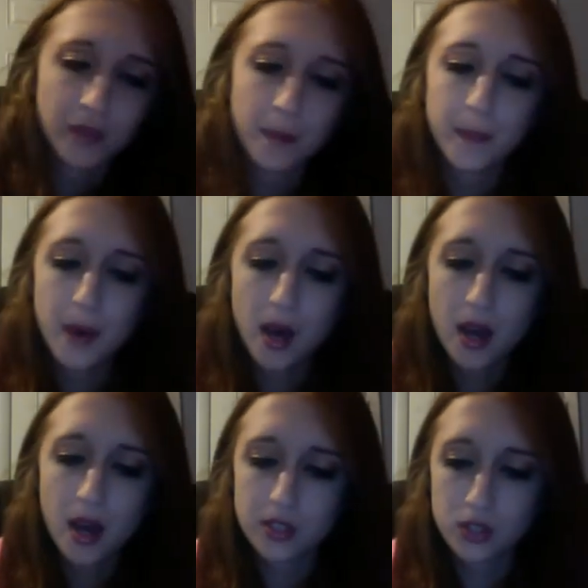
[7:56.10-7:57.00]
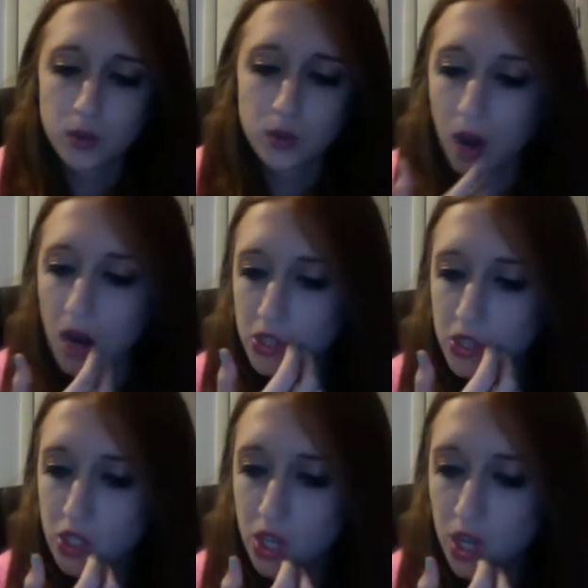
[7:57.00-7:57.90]
But
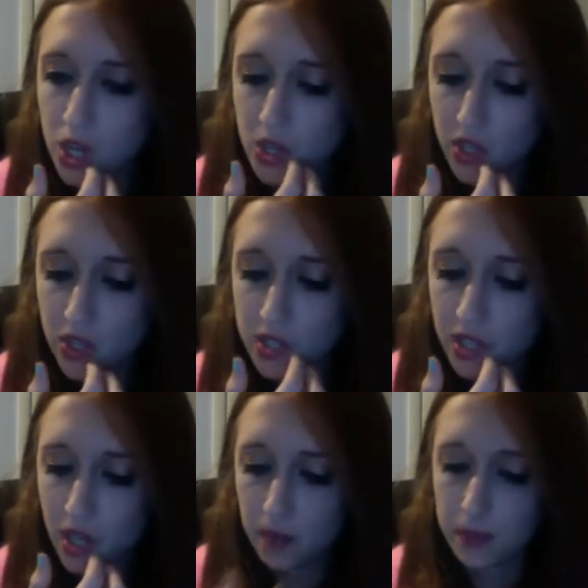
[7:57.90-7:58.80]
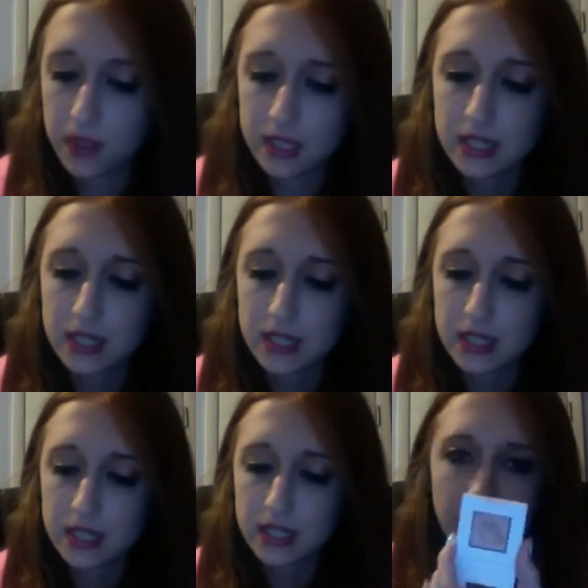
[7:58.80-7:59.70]
swatched, they're the same. This is like,
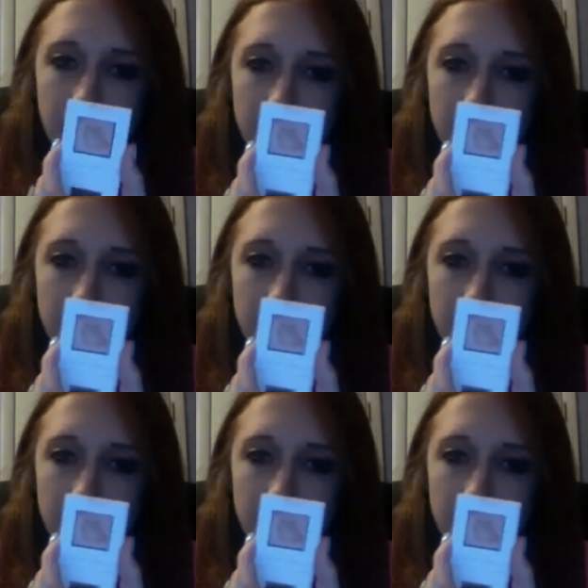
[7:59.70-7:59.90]
again,